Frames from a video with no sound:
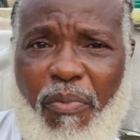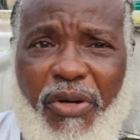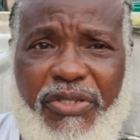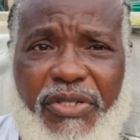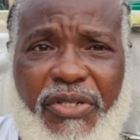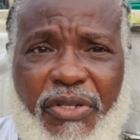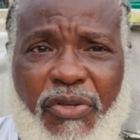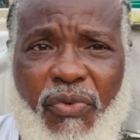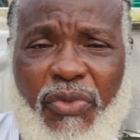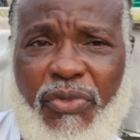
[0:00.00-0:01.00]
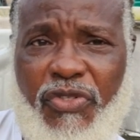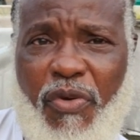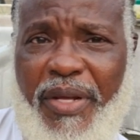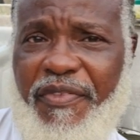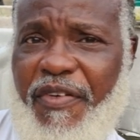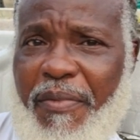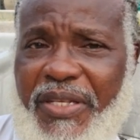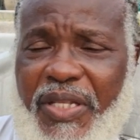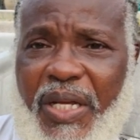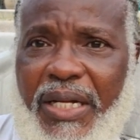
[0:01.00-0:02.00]
But so many
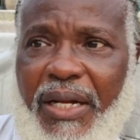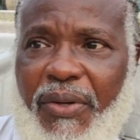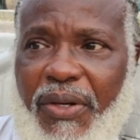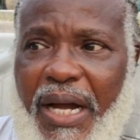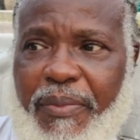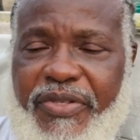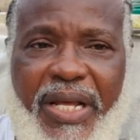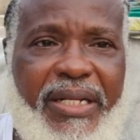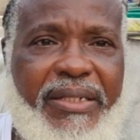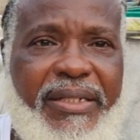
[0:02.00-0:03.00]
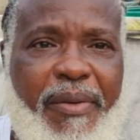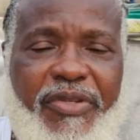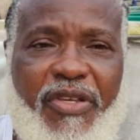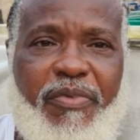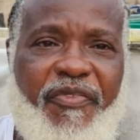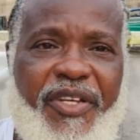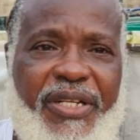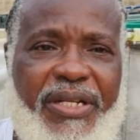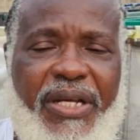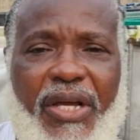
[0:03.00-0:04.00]
farmers think that, look, I'm selling, let me just be
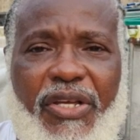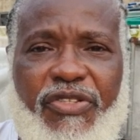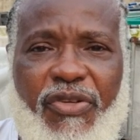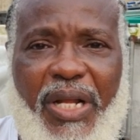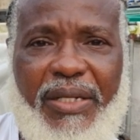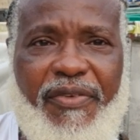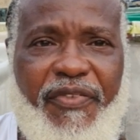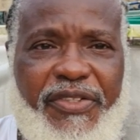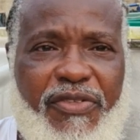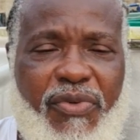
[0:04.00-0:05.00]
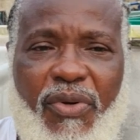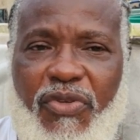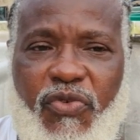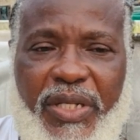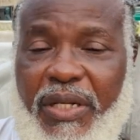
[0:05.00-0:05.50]
feeding so that the fishes will lose weight.